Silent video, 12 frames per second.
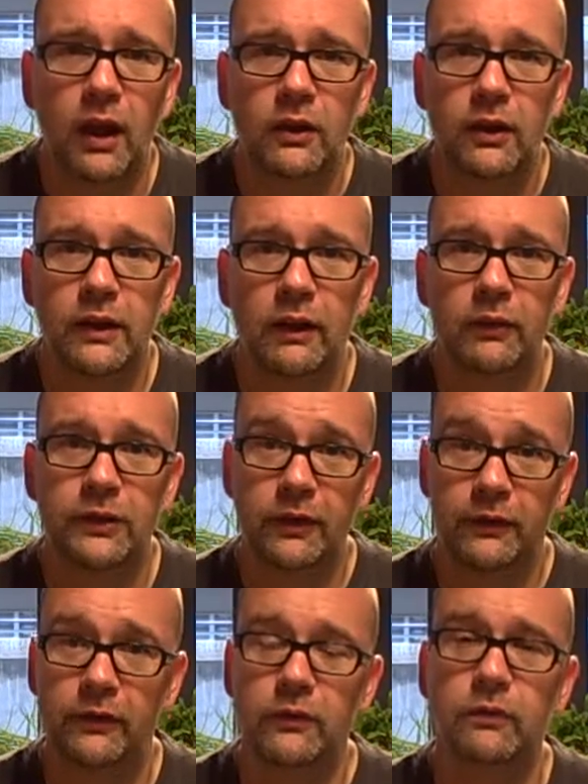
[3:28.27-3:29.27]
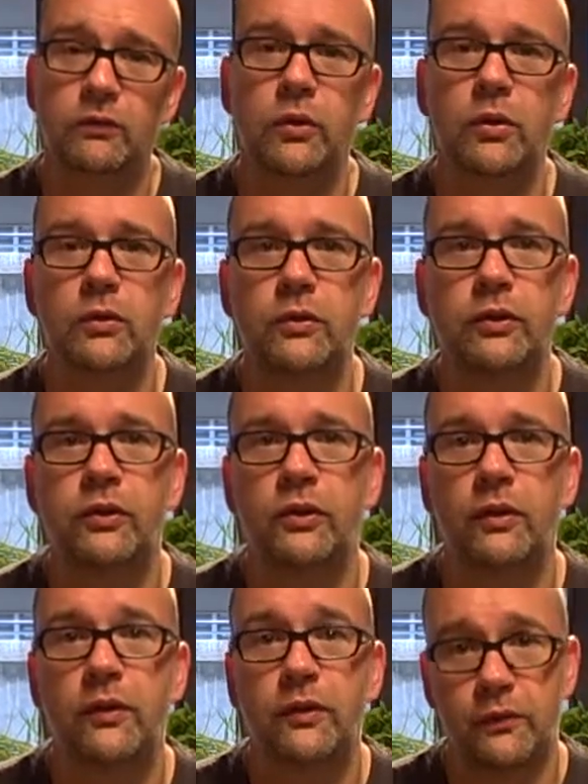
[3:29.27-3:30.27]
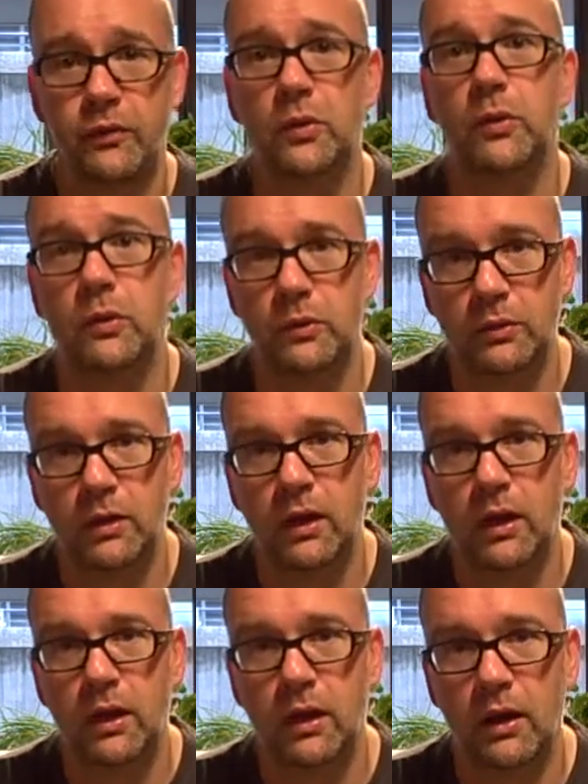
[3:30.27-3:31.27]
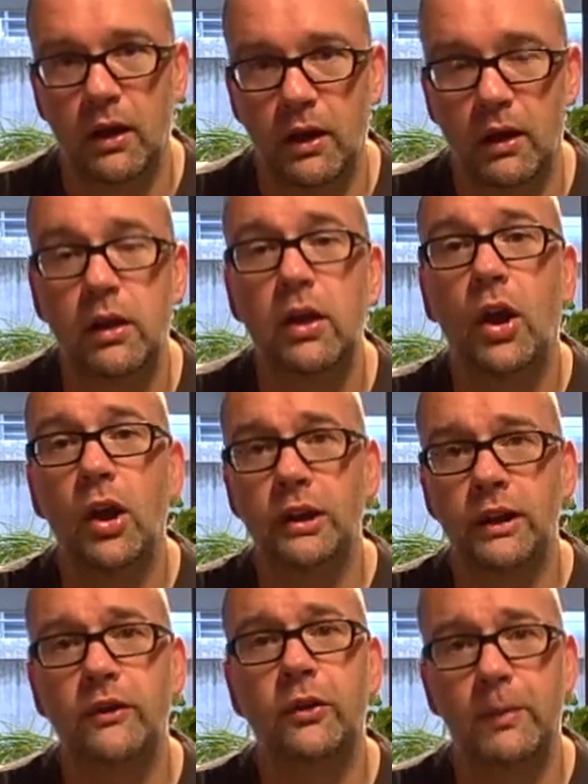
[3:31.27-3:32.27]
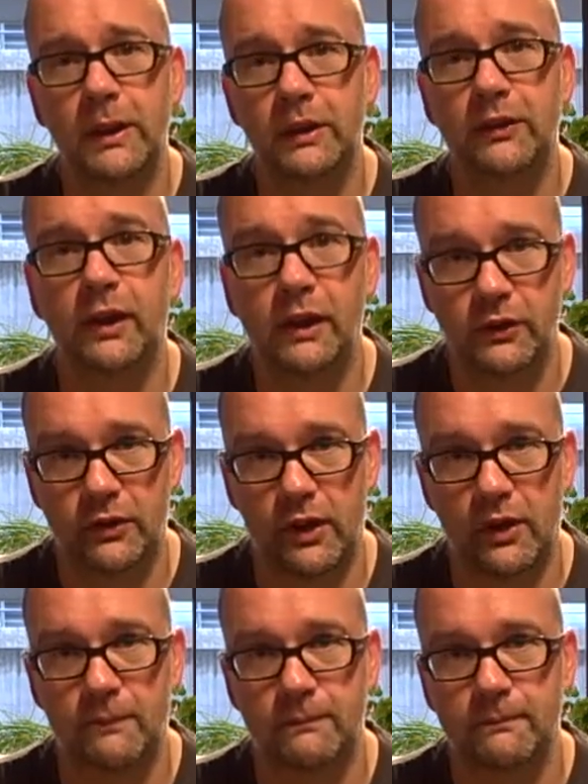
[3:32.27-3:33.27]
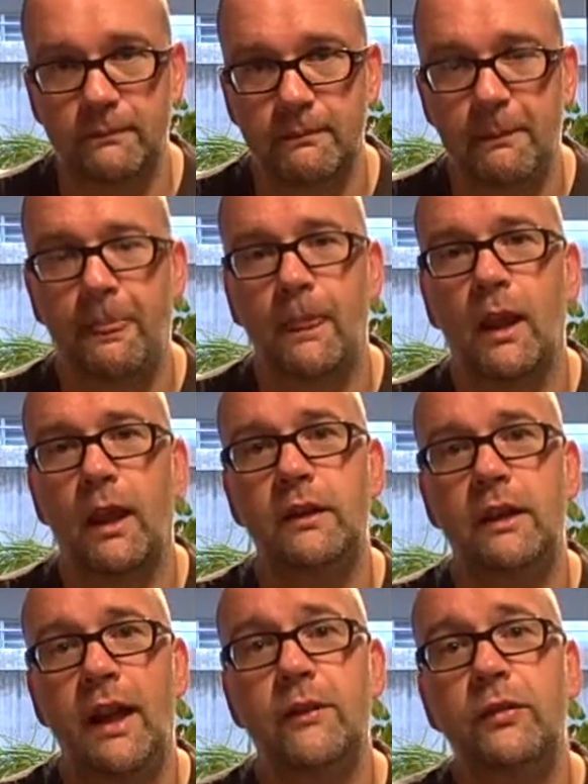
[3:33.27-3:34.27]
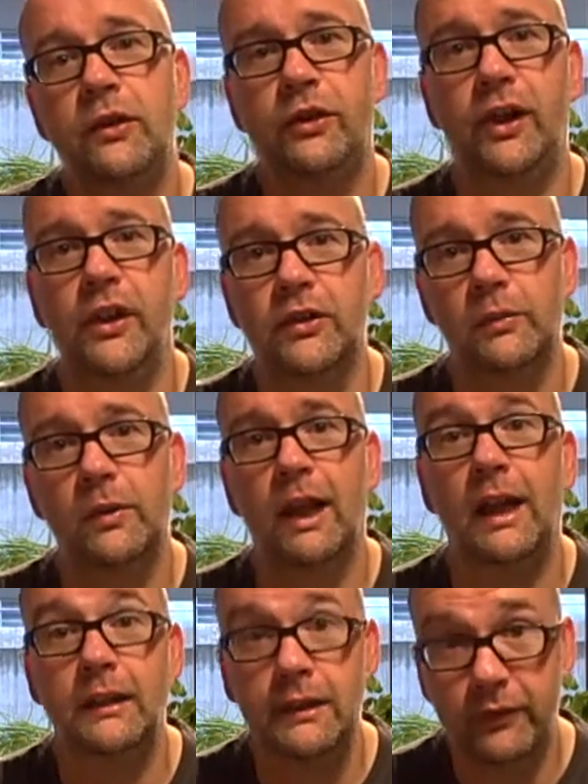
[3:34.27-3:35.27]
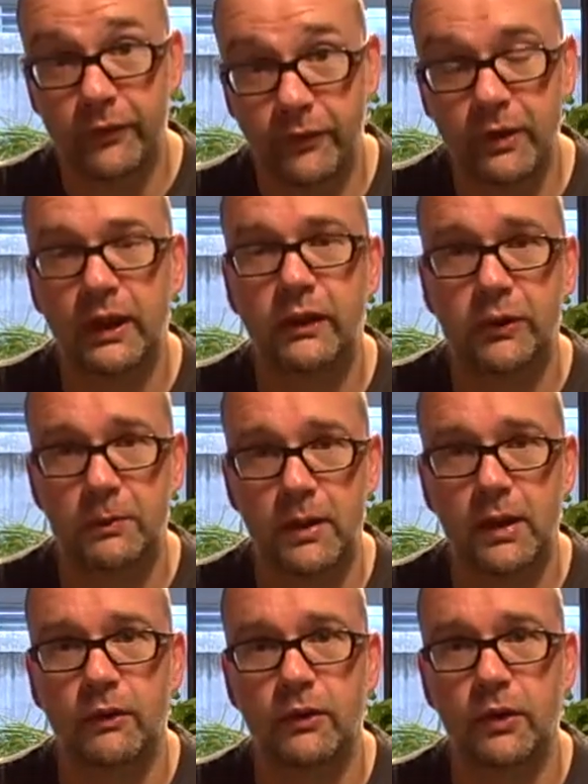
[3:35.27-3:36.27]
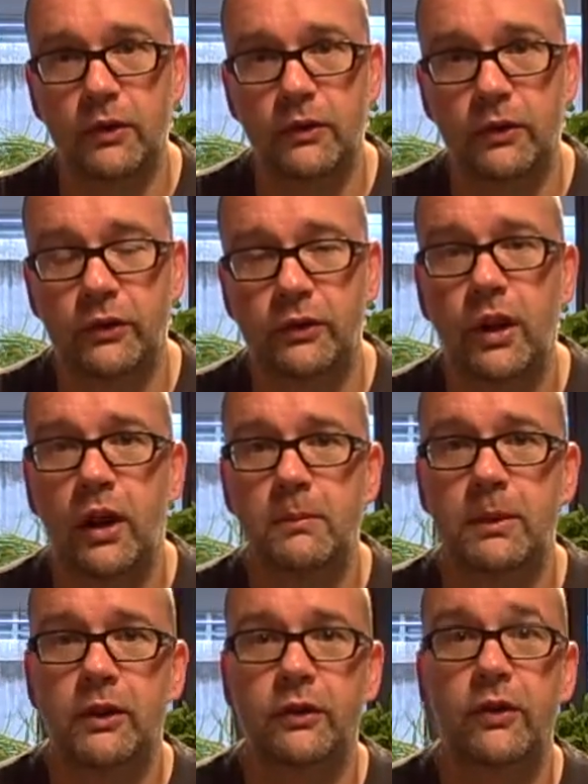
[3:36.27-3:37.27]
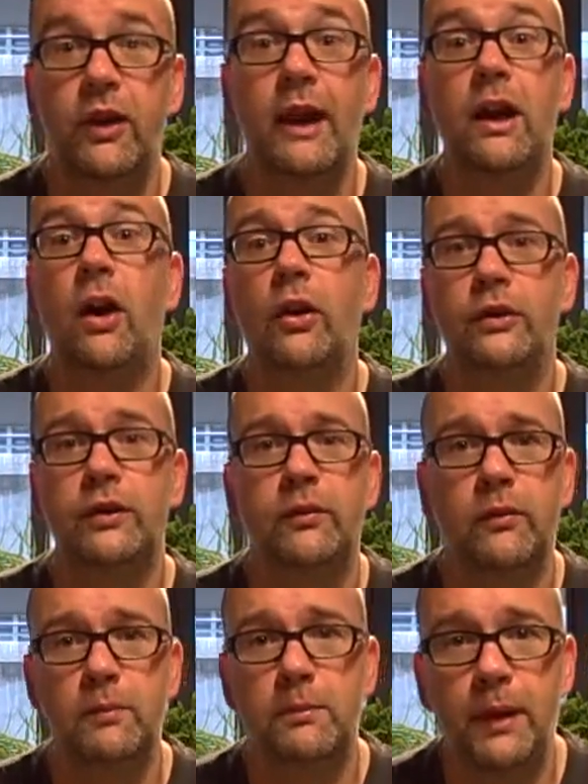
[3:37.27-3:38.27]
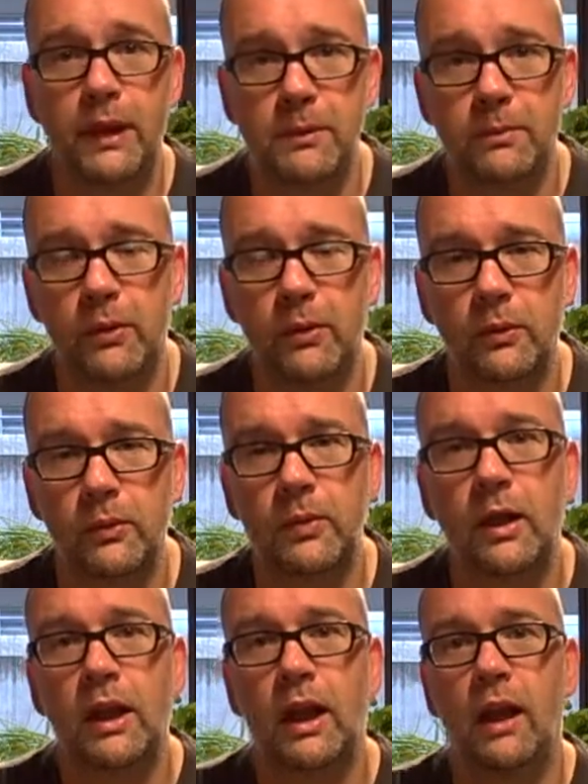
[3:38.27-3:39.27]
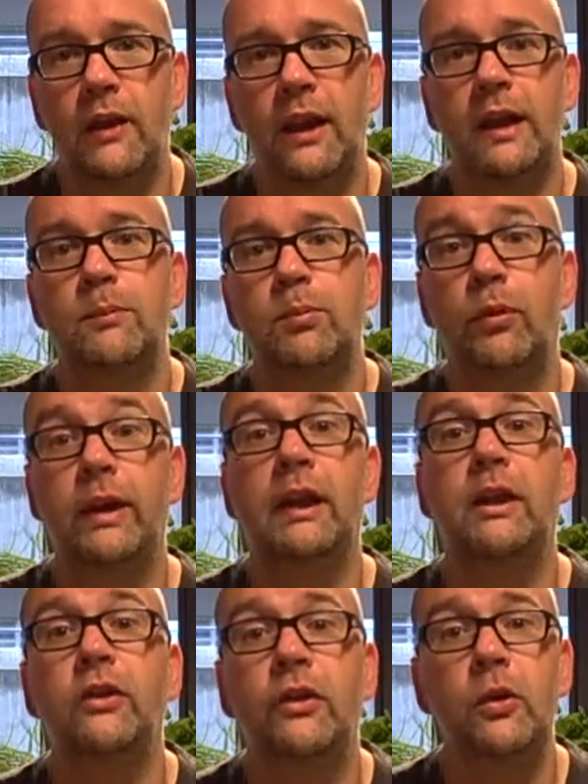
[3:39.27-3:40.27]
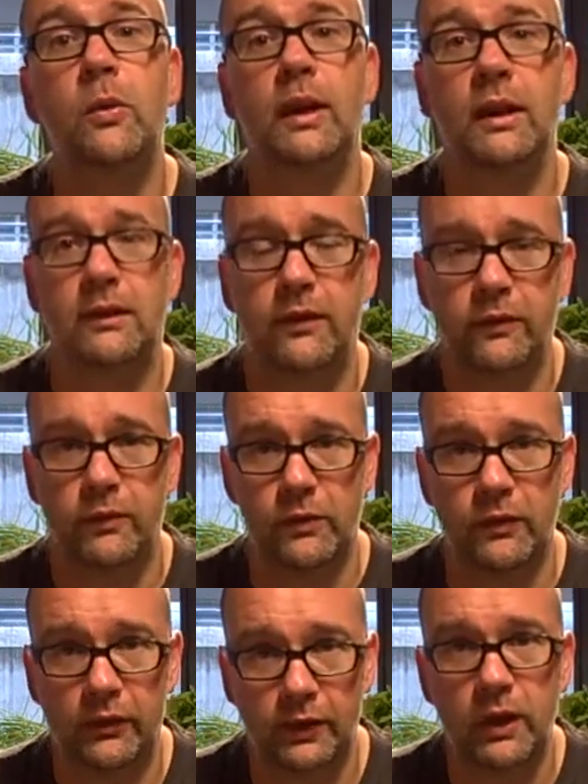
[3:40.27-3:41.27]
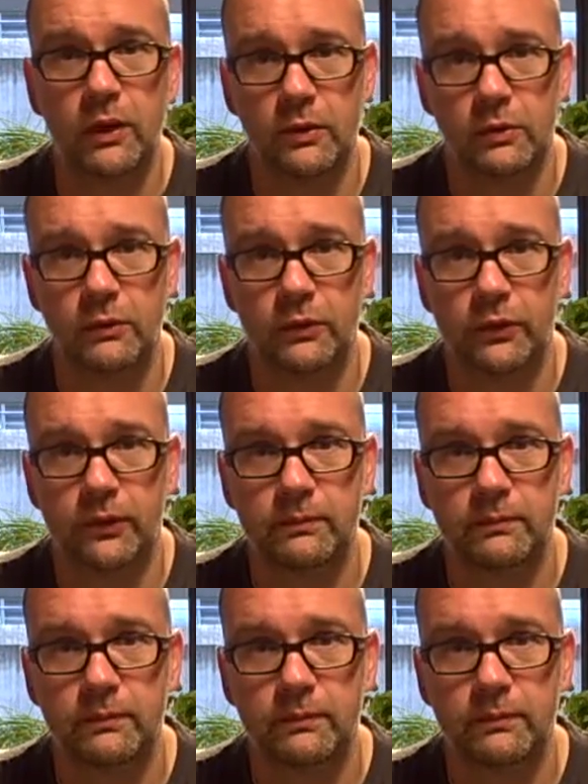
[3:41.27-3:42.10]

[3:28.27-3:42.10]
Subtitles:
that there are different routes through learning to be a teacher, and every teacher will get a different experience because they are different people and they bring to it different skills.